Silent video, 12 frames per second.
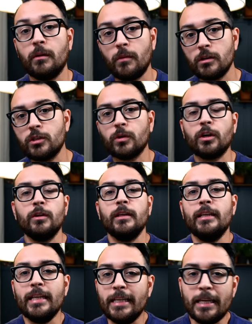And I'm also currently
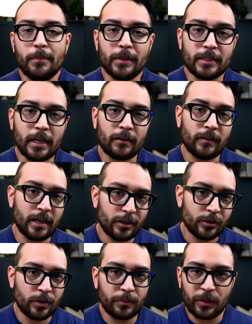knee deep inside of an
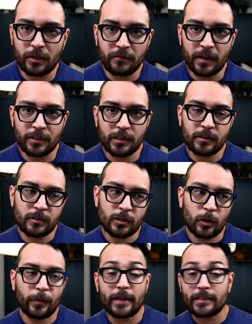Airstream renovation,
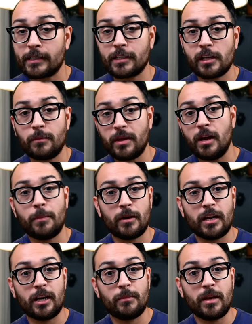so actually gonna be up
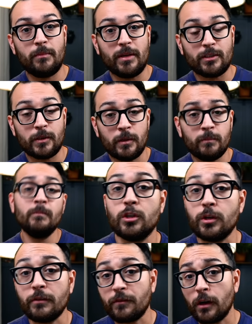on Airbnb soon. So
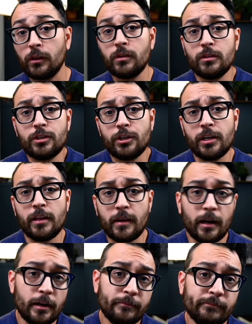you can follow the journey
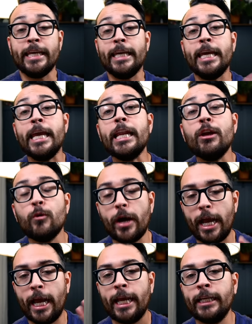there.
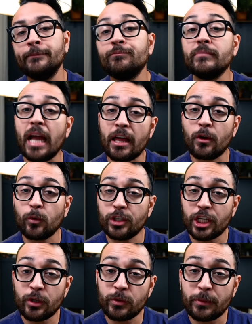Anyway, now that we're
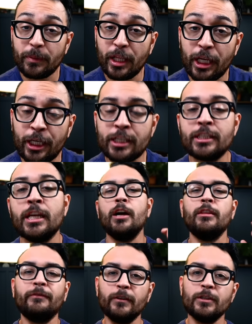done with the plugs,
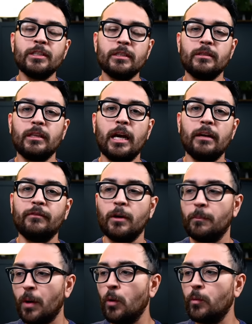the first kind of
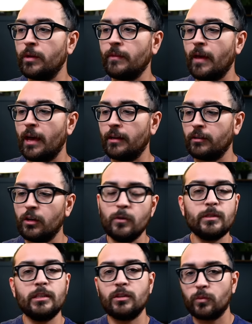component that
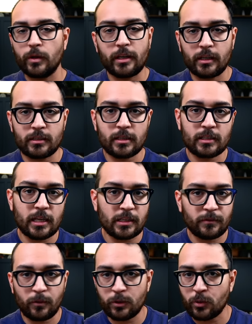goes into running a
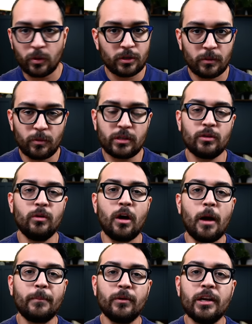successful short-term rental
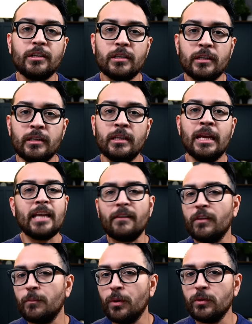operation is
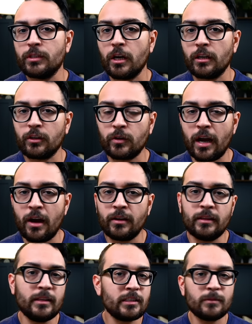having boots on the ground,
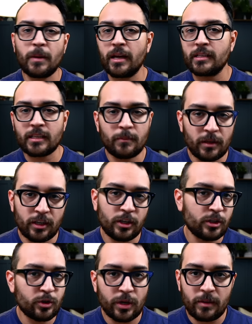and this is by assembling your
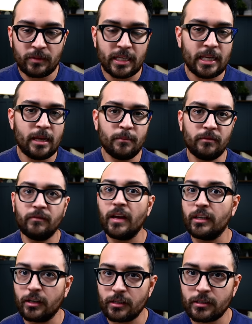dream team of
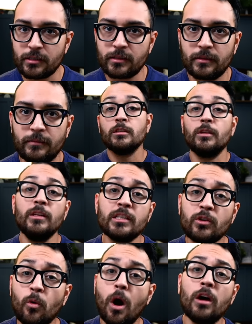vendors. So this
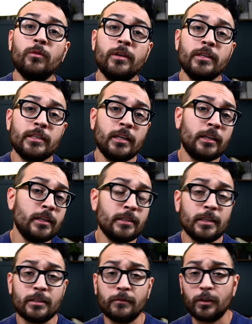squadron is gonna
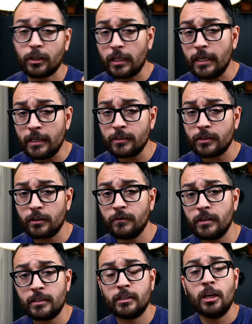consist of your cleaning
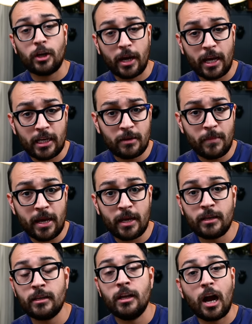service, your
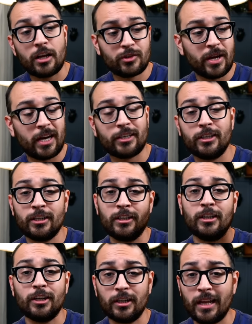handyman,
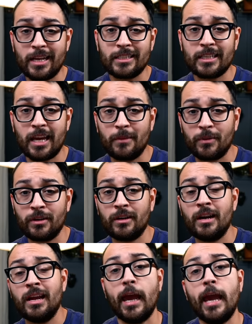contractor, your
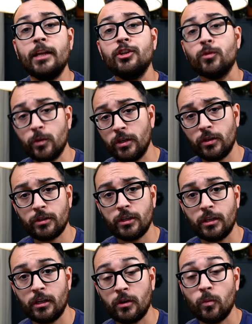landscaper, and your
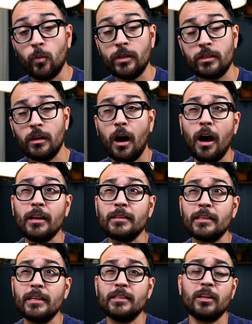realtor, which
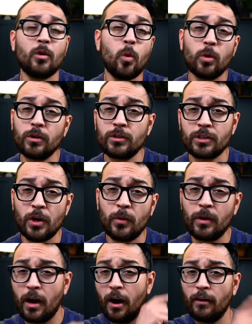honestly is the
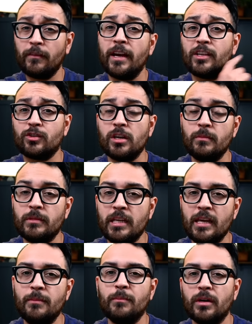cornerstone of that dream
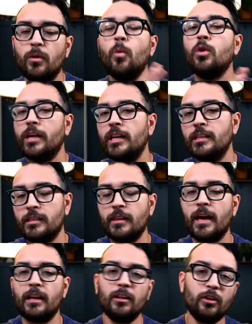team, but we'll get into
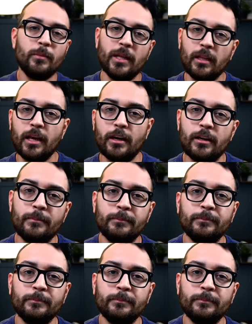that a little bit later.